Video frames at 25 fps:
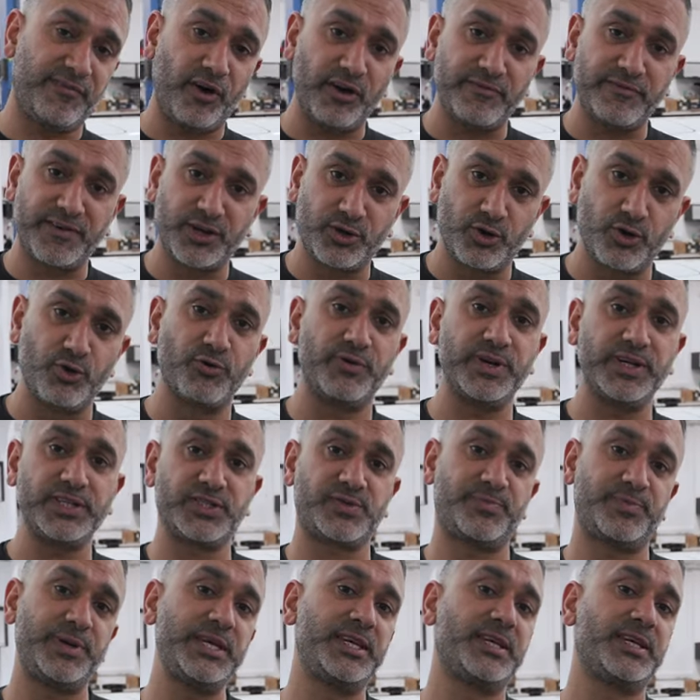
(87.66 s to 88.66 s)
five and a quarter
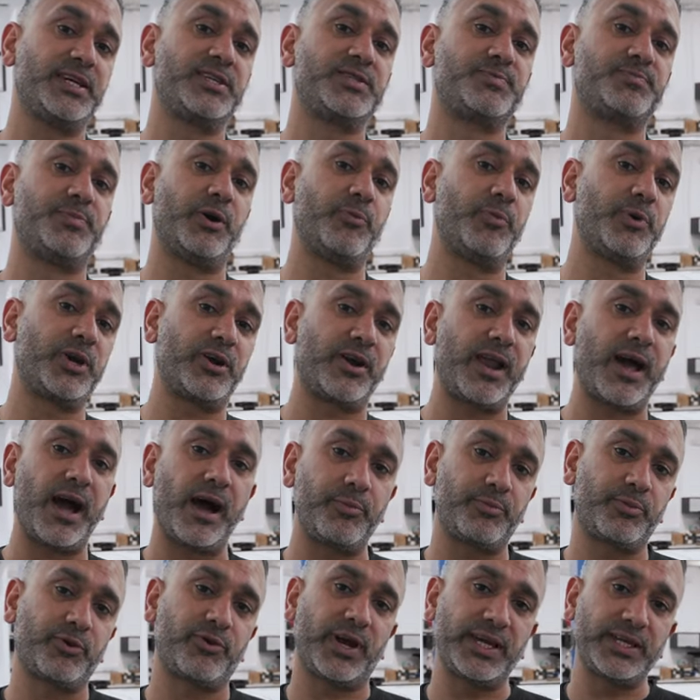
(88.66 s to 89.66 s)
inch speakers, but we're gonna
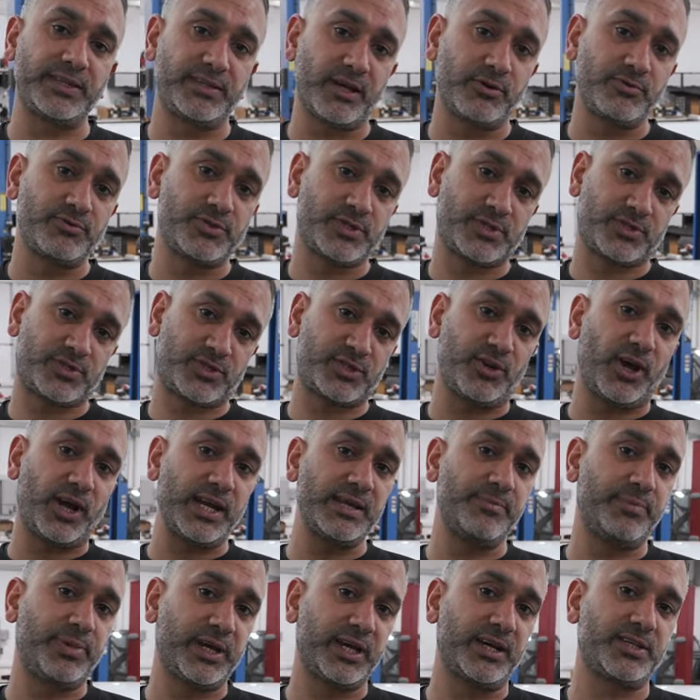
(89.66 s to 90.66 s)
upgrade those
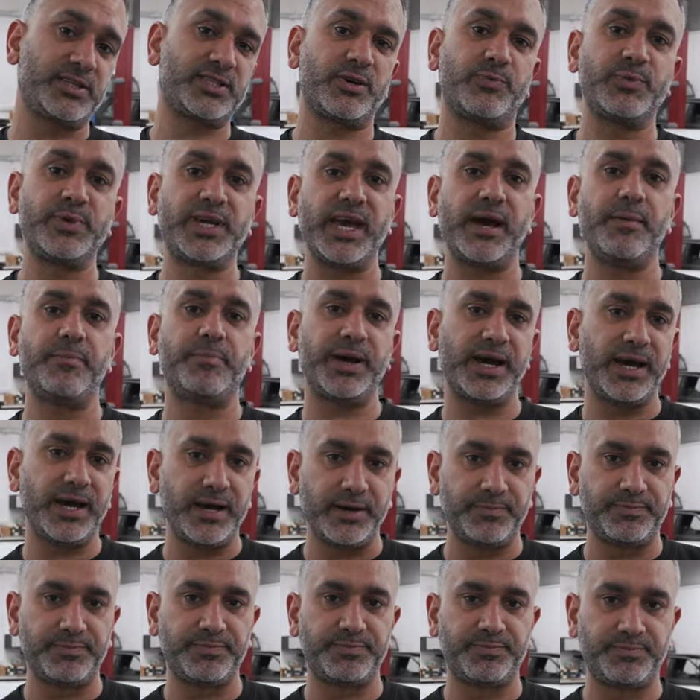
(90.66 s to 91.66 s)
slightly bigger so we get a
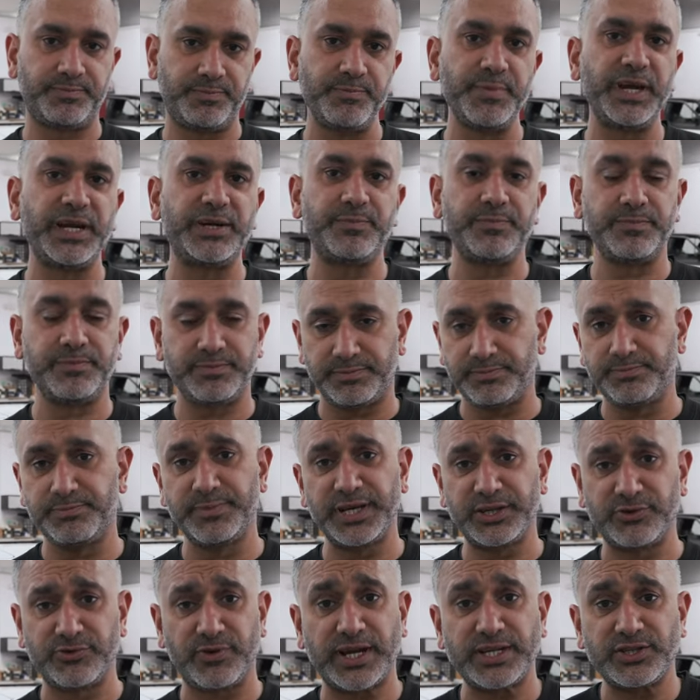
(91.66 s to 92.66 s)
better mid,
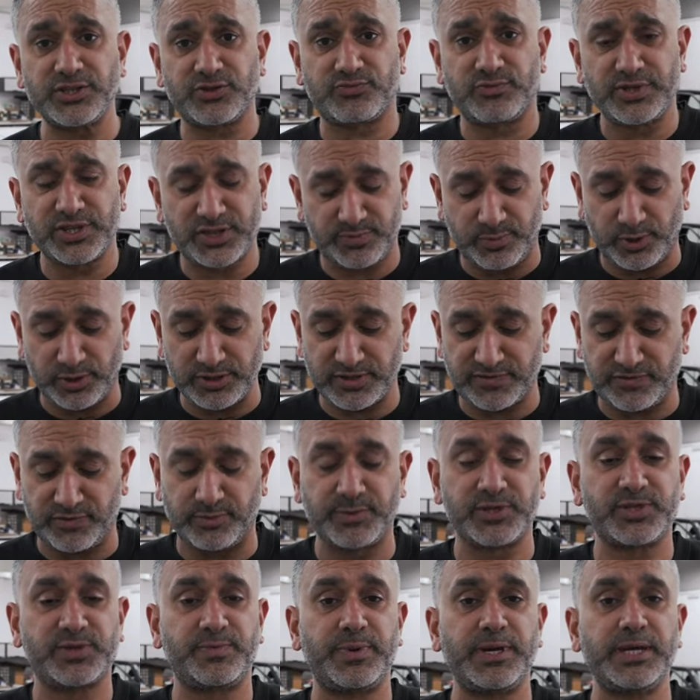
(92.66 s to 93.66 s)
mid-range response
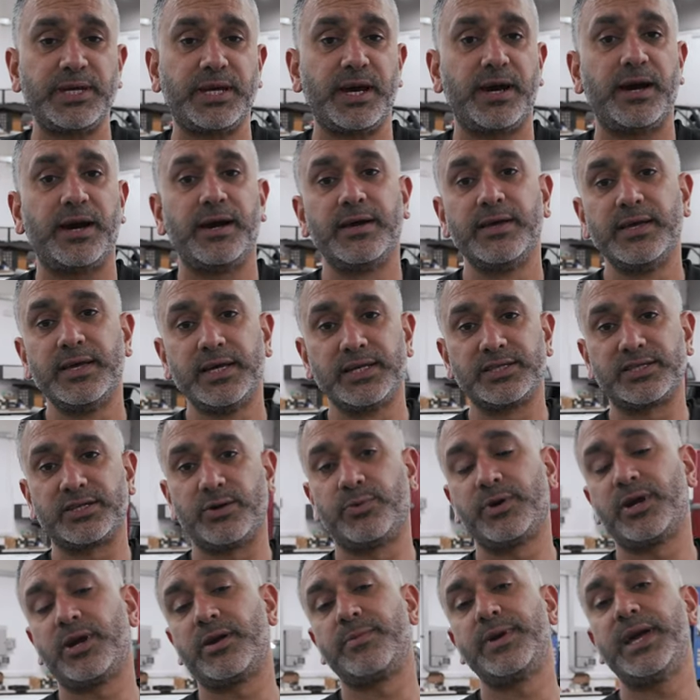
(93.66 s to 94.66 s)
from the speaker.
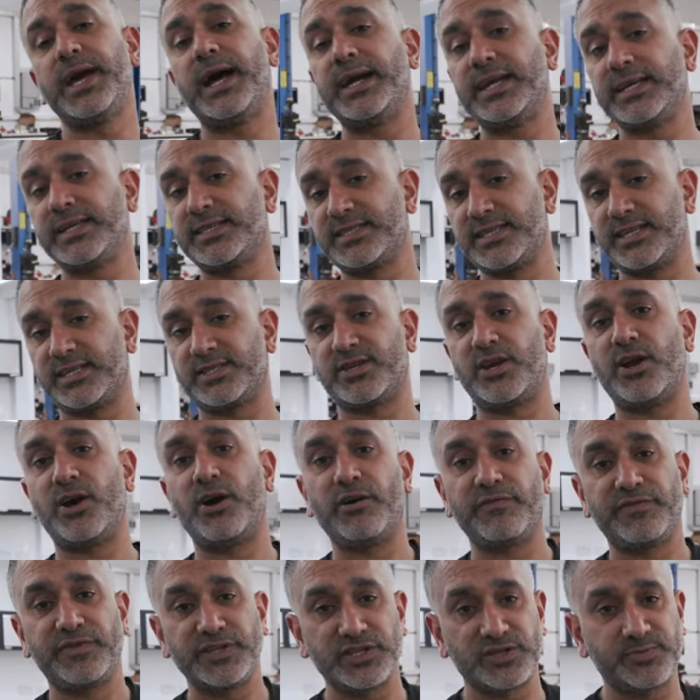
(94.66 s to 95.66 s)
So we're gonna be adding six and a
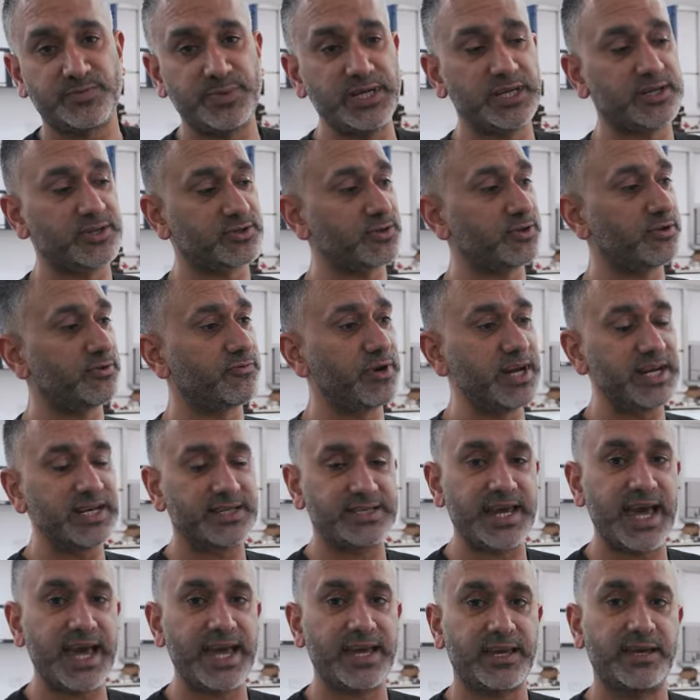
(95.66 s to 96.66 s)
half inch speakers on the rear
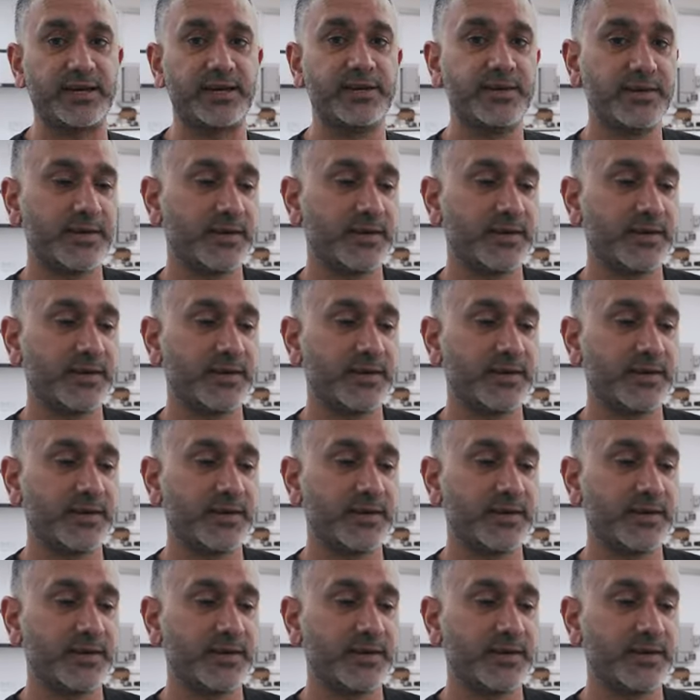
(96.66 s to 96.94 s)
deck,